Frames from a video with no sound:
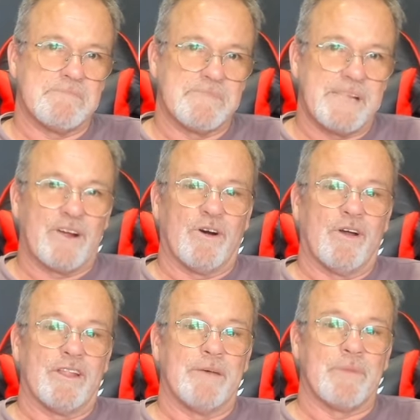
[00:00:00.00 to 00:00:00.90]
They
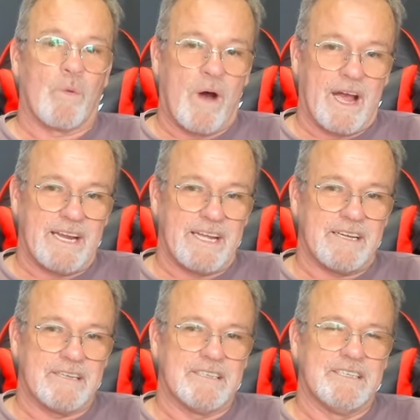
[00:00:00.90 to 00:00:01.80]
call them the
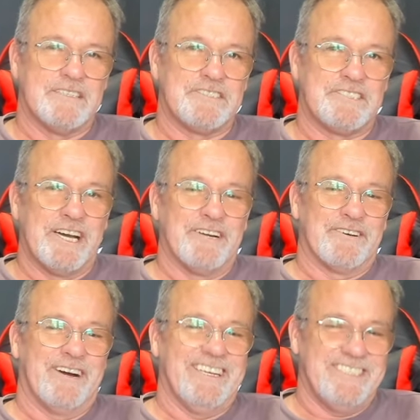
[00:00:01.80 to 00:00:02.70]
whining
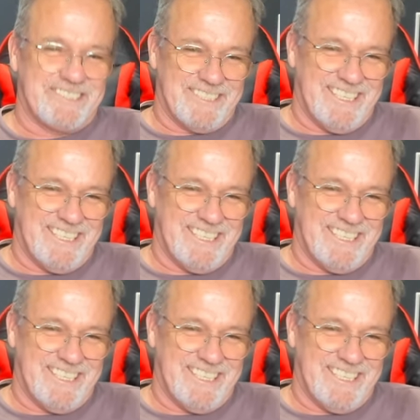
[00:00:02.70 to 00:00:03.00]
generation.